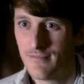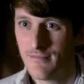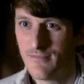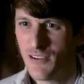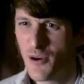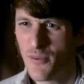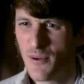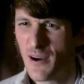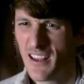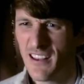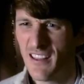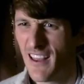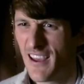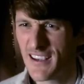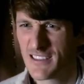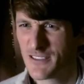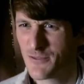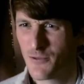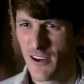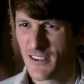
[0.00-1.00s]
Nobody
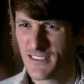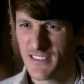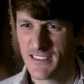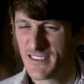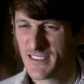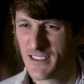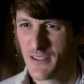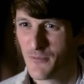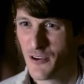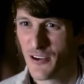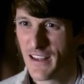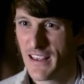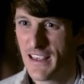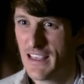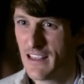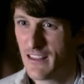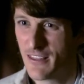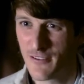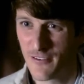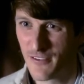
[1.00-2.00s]
likes watching someone
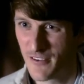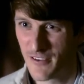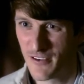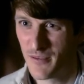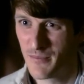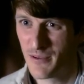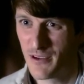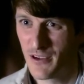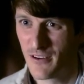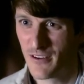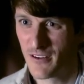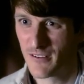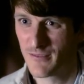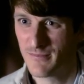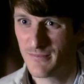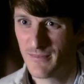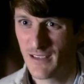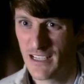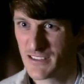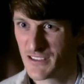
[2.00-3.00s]
eat through the
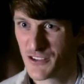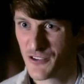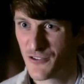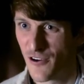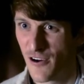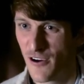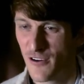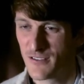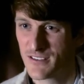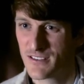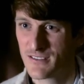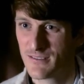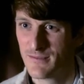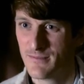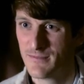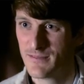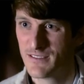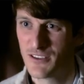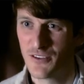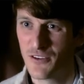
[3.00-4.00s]
computer. It's gross.
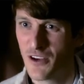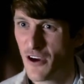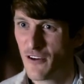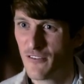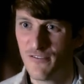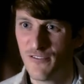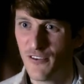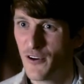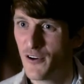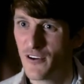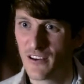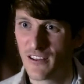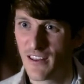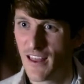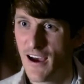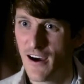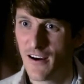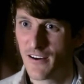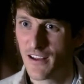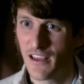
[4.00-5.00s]
So no food
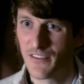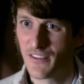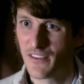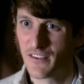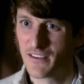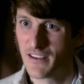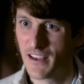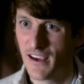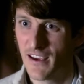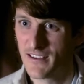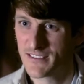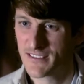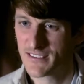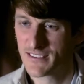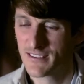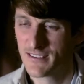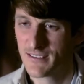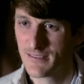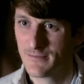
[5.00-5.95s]
allowed at the desk.